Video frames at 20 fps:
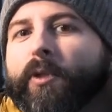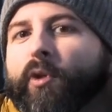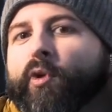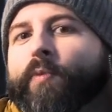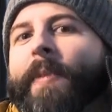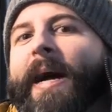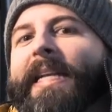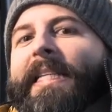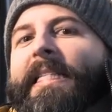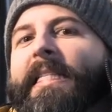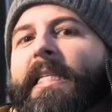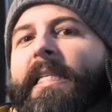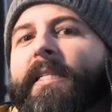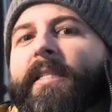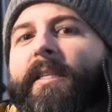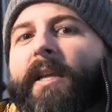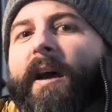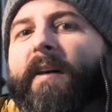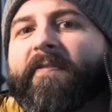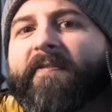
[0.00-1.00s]
You might think
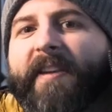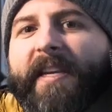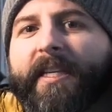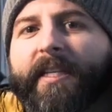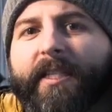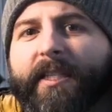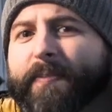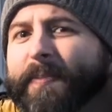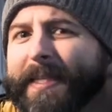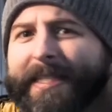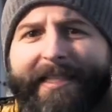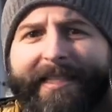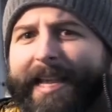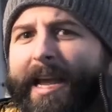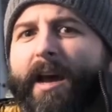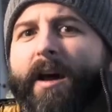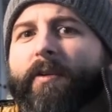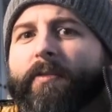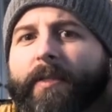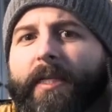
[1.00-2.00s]
they are fingers, but they
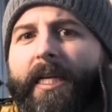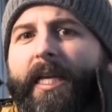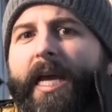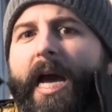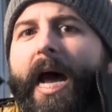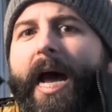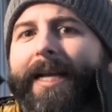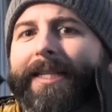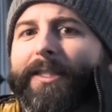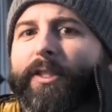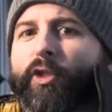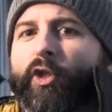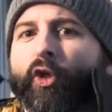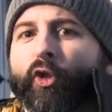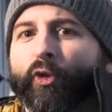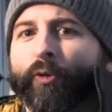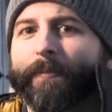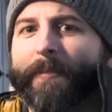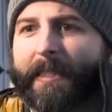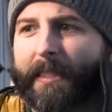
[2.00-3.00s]
are really ice
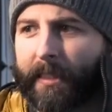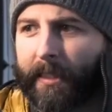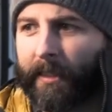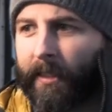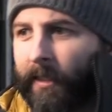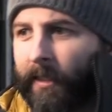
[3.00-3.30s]
cubes.